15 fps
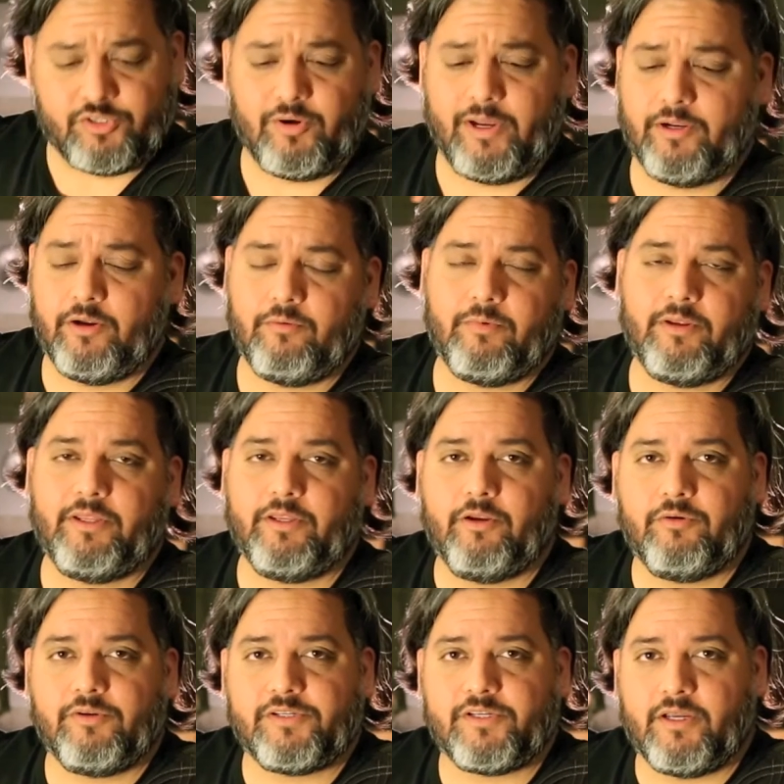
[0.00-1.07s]
So I don't really
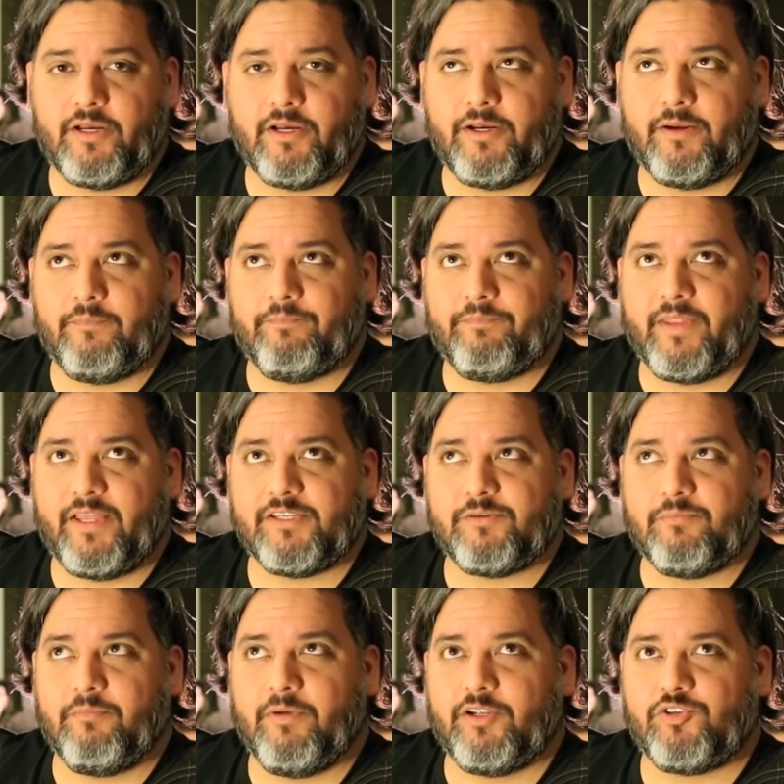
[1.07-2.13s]
notice
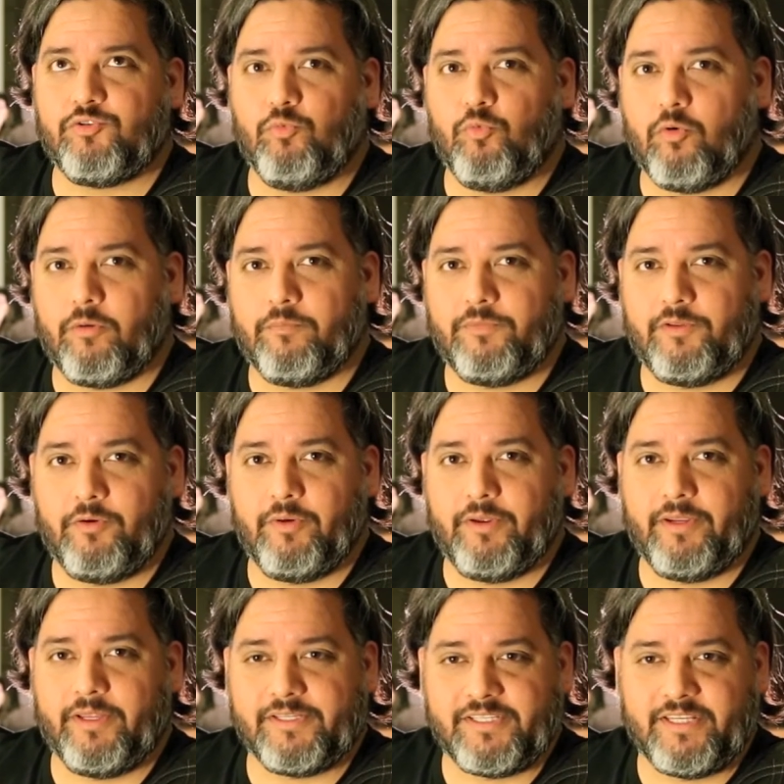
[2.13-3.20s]
as much warmth to
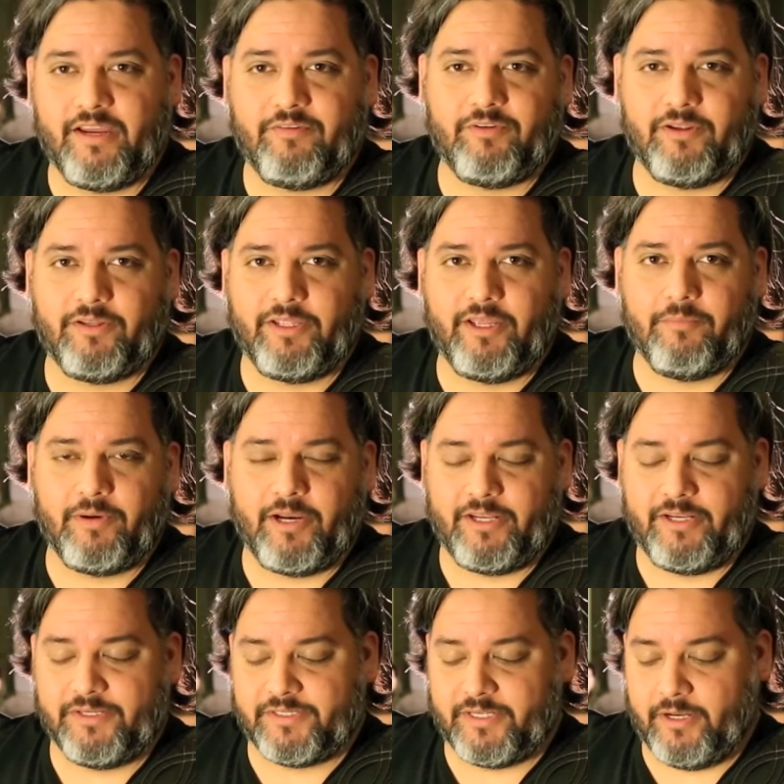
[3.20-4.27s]
it. It's definitely a
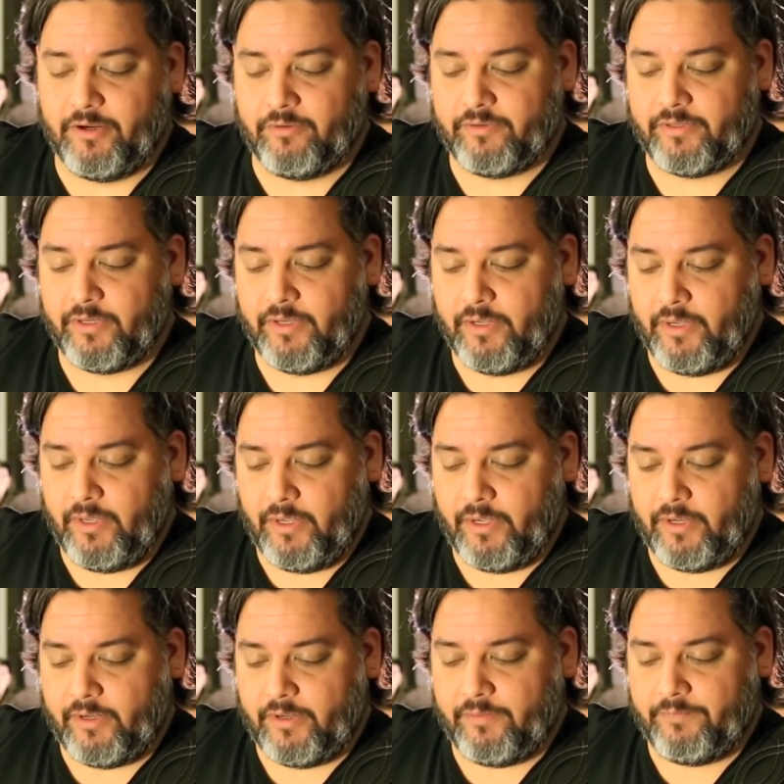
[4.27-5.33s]
bitey sound.
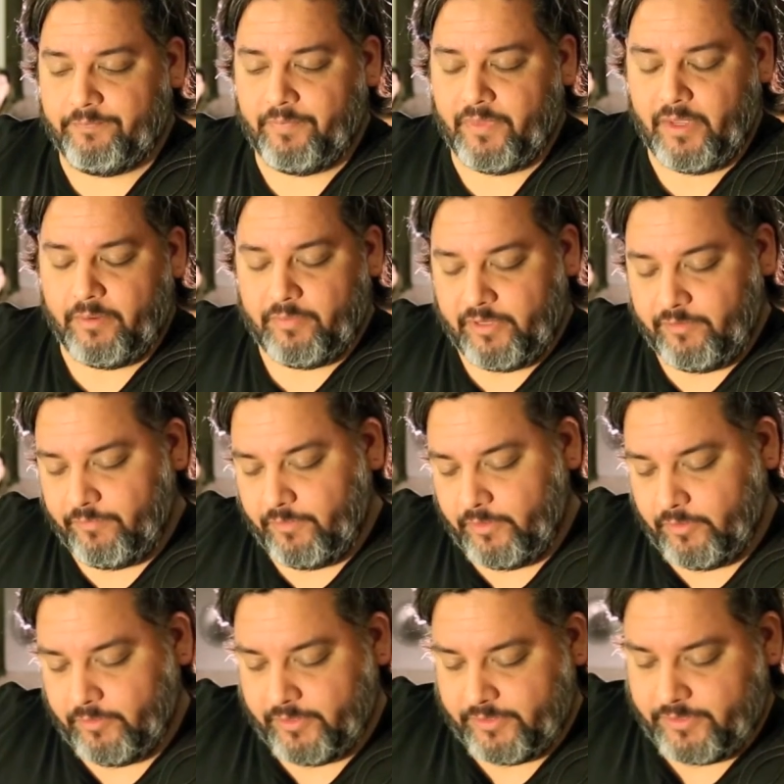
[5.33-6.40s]
But if
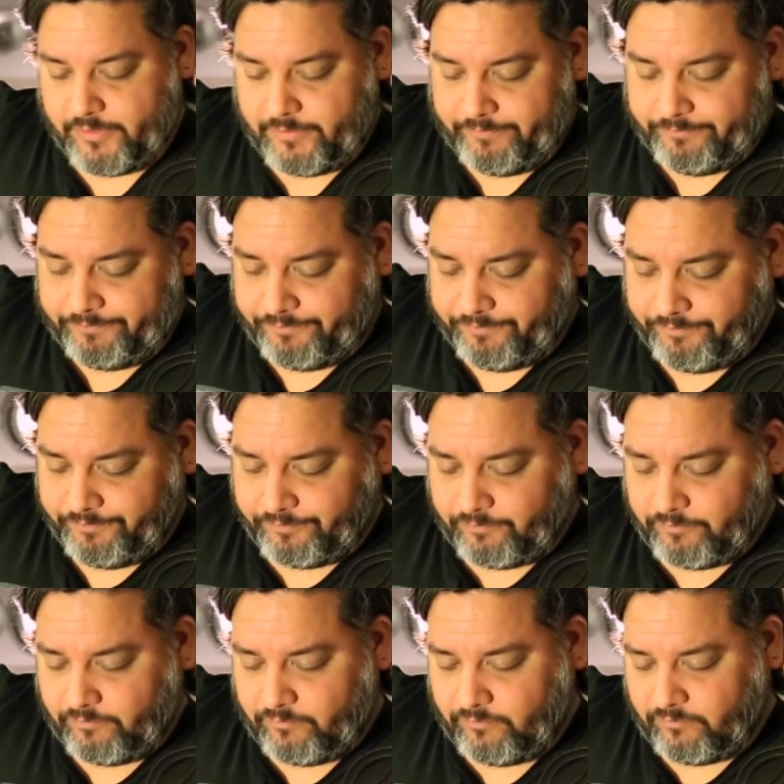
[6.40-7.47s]
you notice,
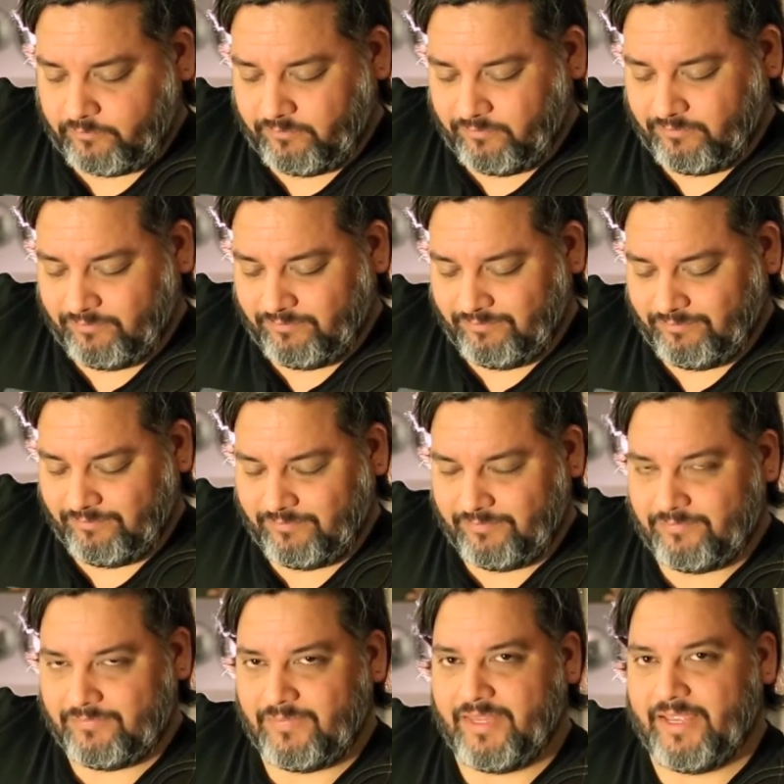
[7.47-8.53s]

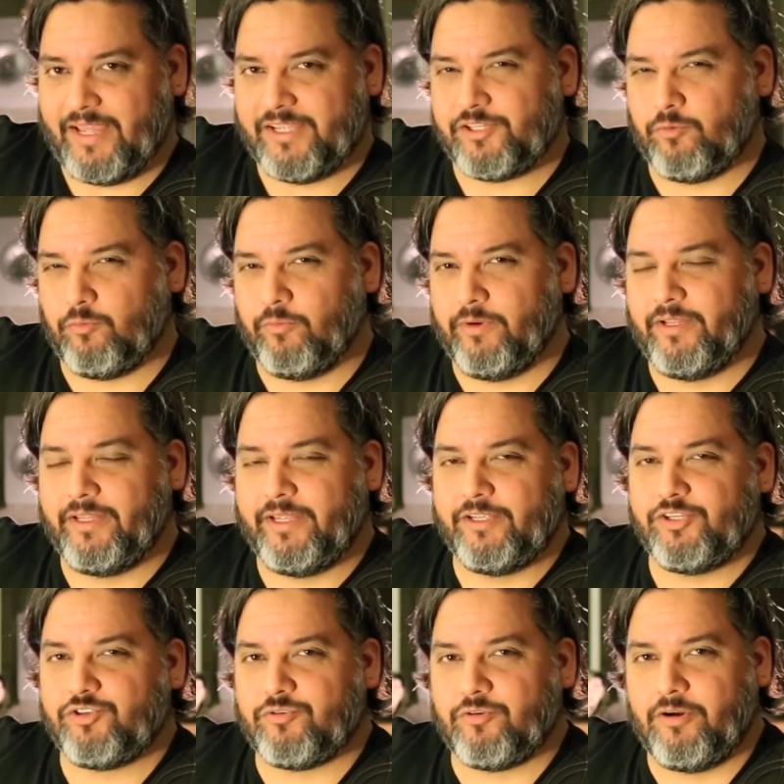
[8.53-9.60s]
it has a really
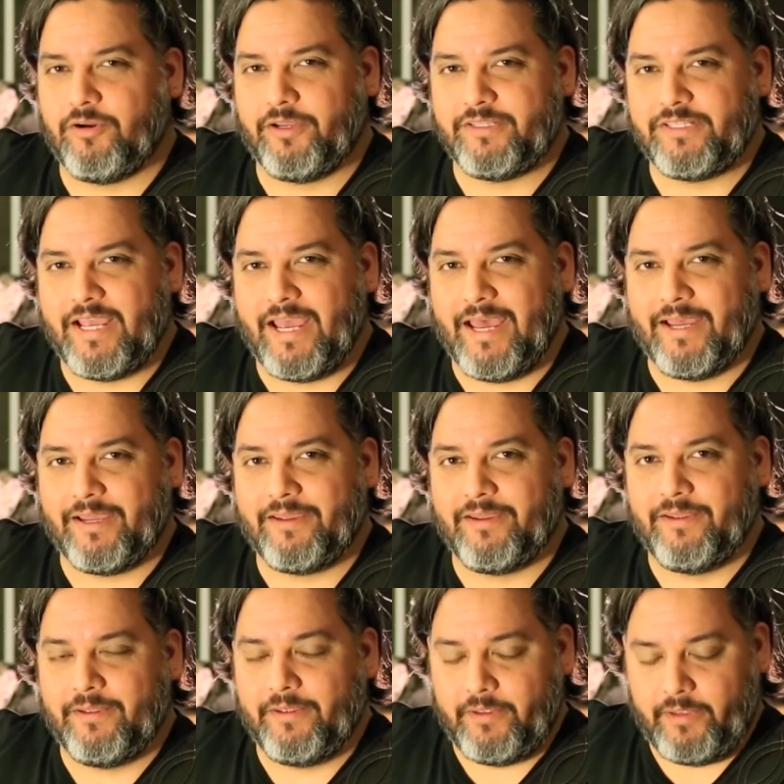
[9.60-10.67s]
strong attack.